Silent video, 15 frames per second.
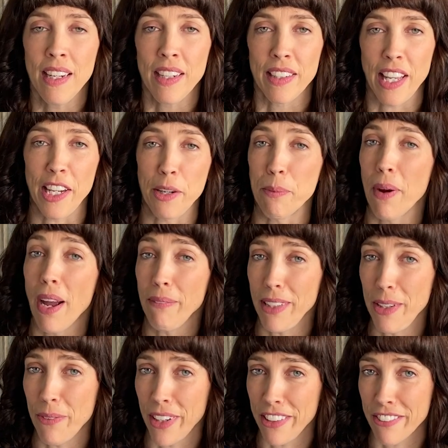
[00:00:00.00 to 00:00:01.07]
Now you're probably
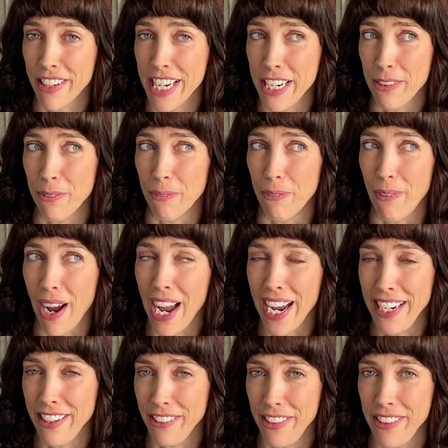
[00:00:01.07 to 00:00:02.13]
wondering,
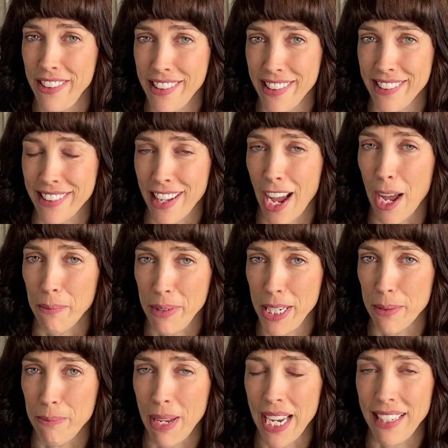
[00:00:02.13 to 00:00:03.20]
why don't you just copy
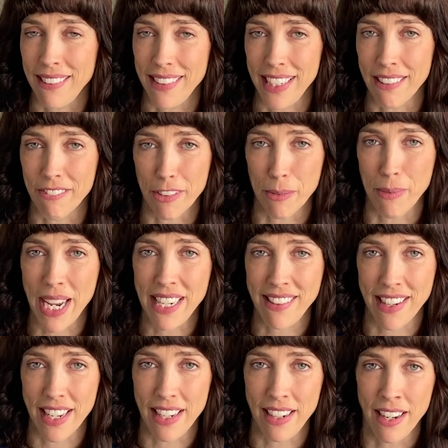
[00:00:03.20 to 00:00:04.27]
and paste the
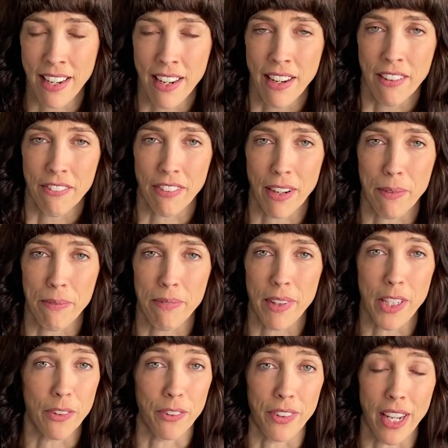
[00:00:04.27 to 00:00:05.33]
information from
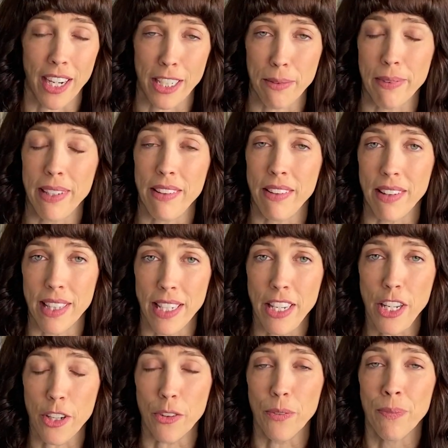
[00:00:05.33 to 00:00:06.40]
the old document to the
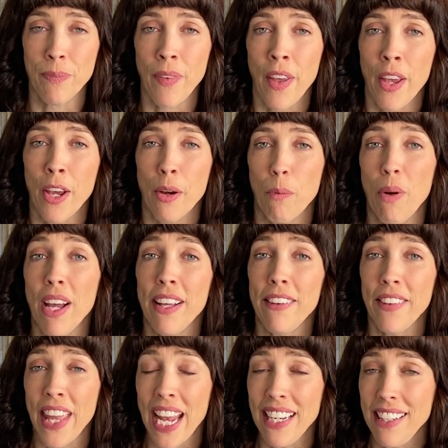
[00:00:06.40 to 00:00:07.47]
new? Well,
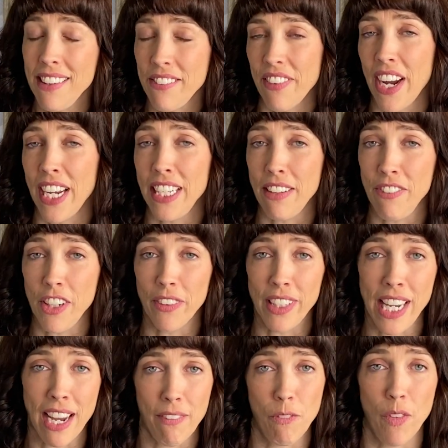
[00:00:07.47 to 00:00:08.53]
that is fine if you only
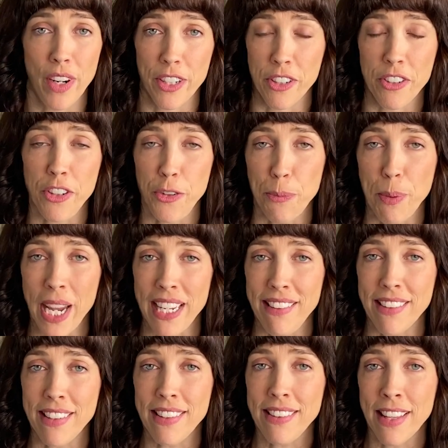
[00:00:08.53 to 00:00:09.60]
have one or two
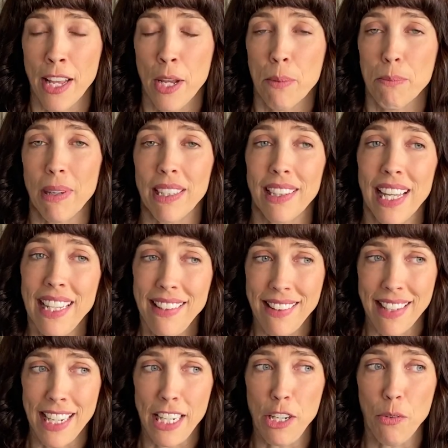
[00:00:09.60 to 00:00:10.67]
pages, but let's
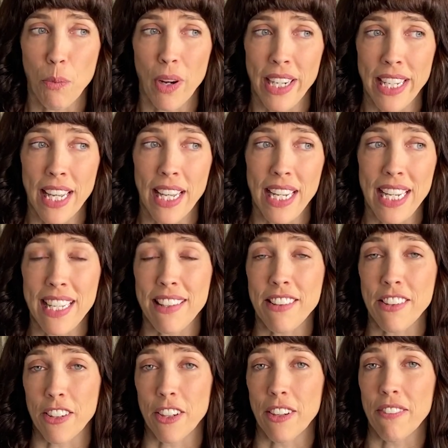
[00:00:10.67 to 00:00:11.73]
say you want to
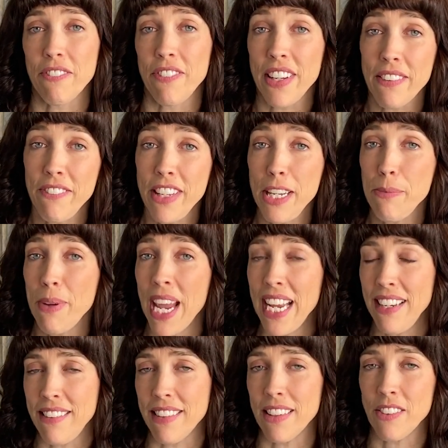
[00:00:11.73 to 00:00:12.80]
insert fifty
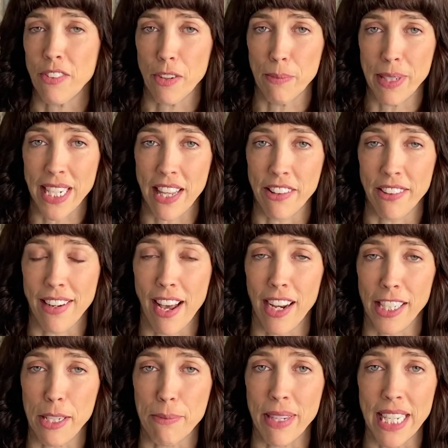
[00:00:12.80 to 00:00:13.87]
pages from another
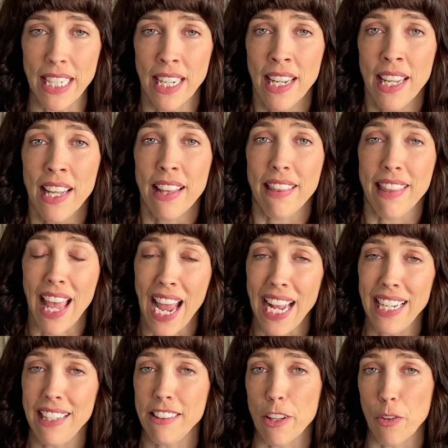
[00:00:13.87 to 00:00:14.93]
document.
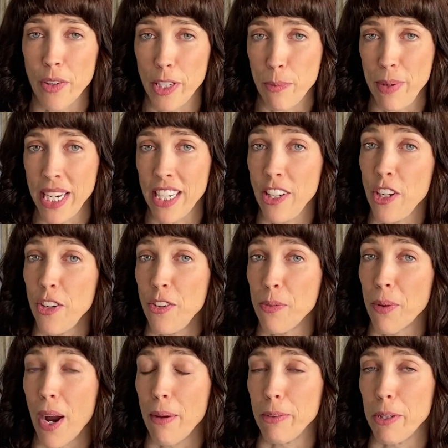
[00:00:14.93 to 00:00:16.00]
That is going to be a huge
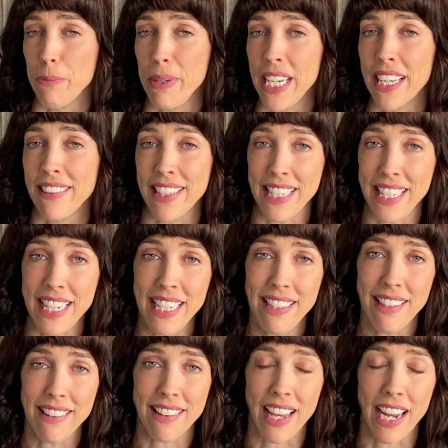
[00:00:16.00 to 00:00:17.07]
problem because in
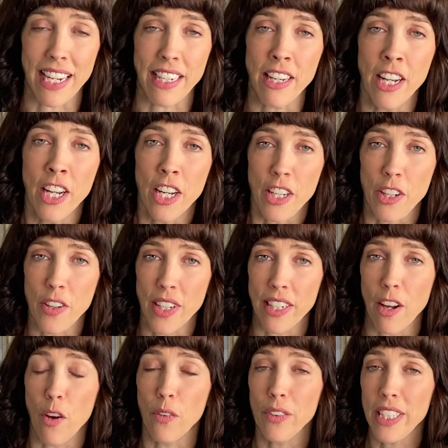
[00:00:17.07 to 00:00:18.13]
InDesign, you
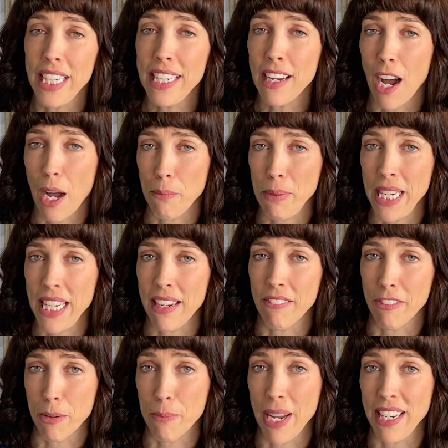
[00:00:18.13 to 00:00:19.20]
can only copy
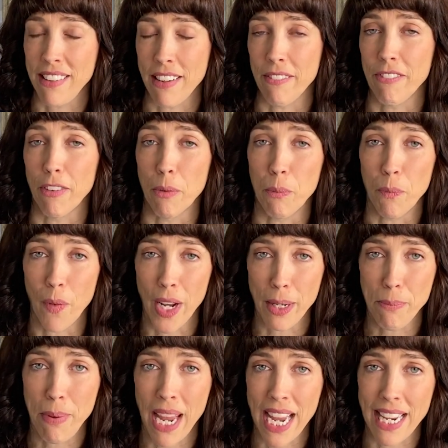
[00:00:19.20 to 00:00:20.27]
information from one
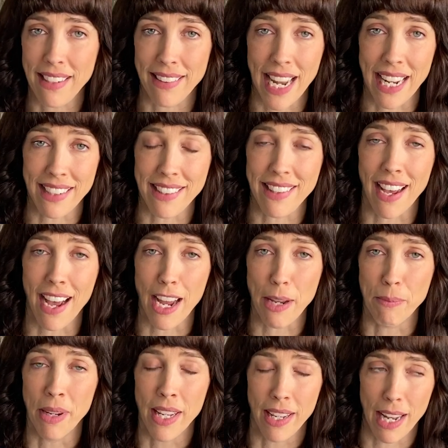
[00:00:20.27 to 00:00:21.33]
page at a
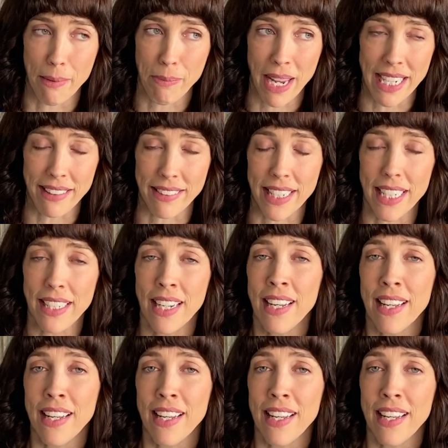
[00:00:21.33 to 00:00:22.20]
time and paste it.